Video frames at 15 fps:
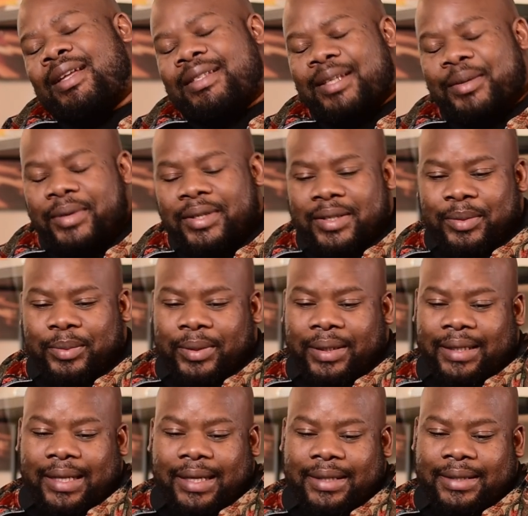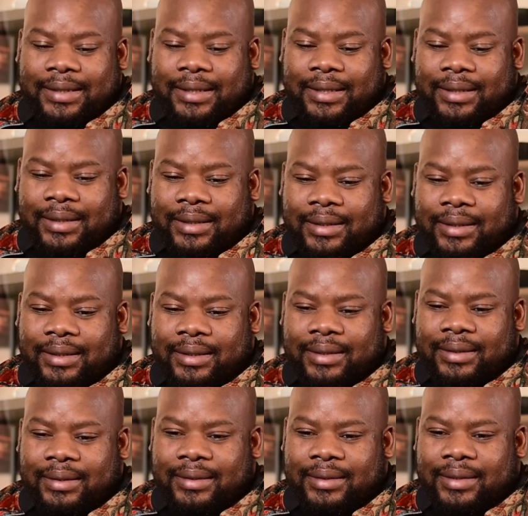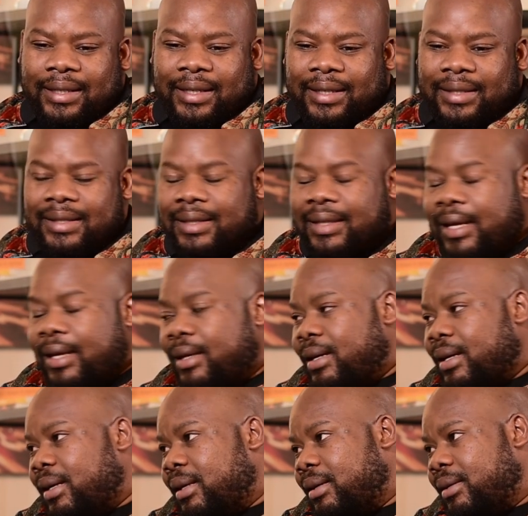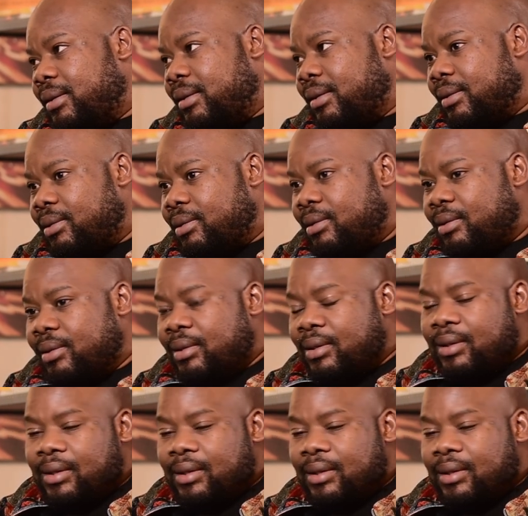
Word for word: uh, Zama Sibinda is a is a taker. Mm